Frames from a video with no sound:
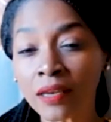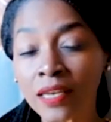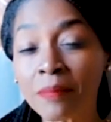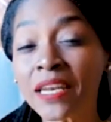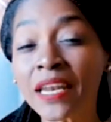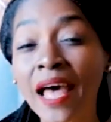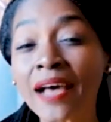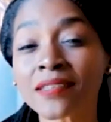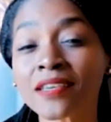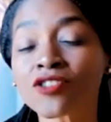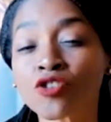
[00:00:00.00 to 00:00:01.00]
limited
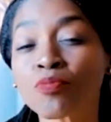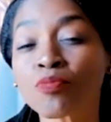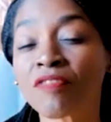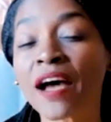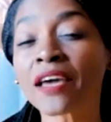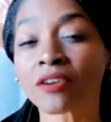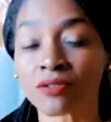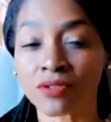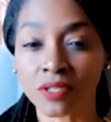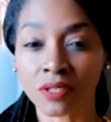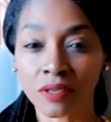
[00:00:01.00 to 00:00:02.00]
access to
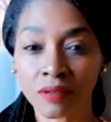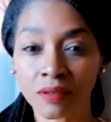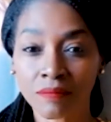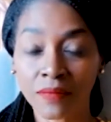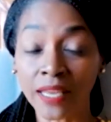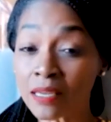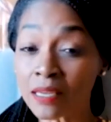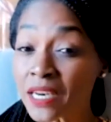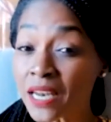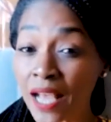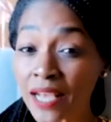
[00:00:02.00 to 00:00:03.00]
providers and
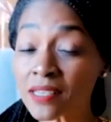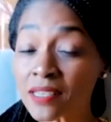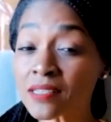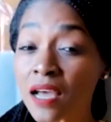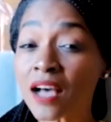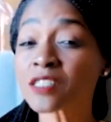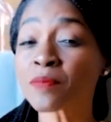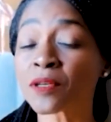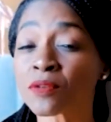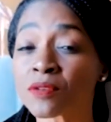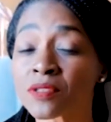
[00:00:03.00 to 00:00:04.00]
limited access to
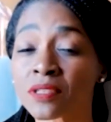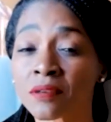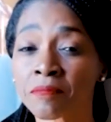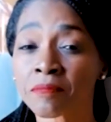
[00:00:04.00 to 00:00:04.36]
hospitals,